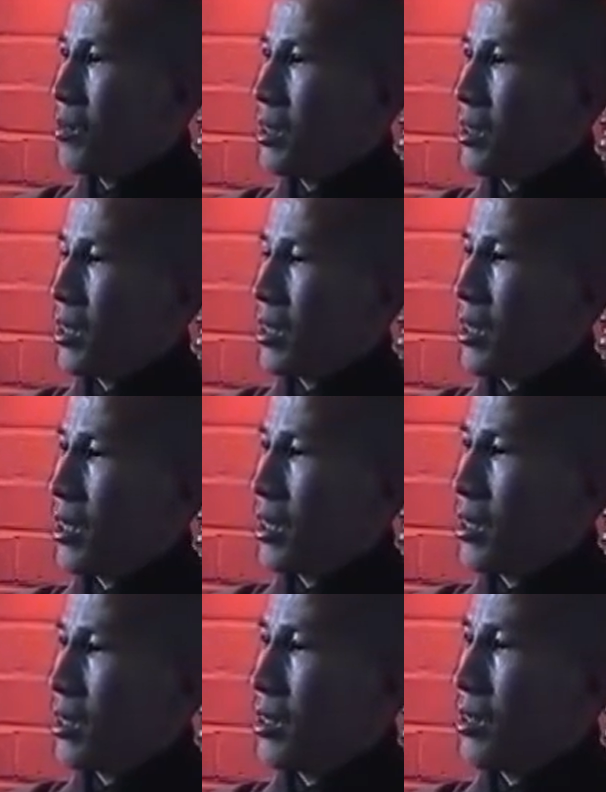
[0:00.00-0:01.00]
Now
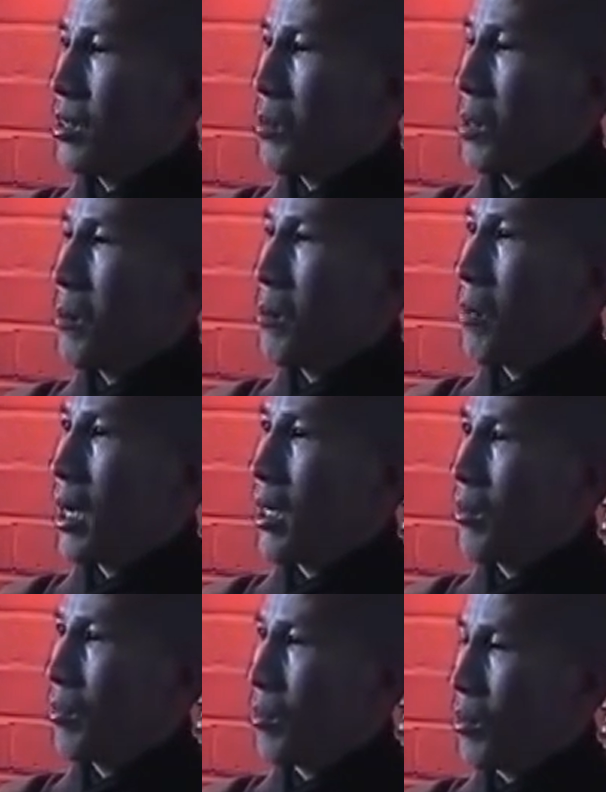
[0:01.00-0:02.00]
we just need to
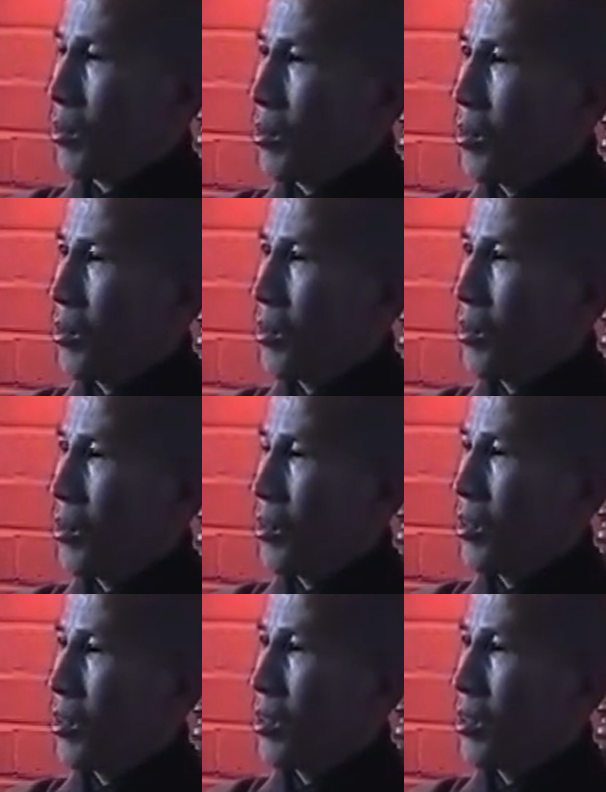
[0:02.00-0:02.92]
be mindful,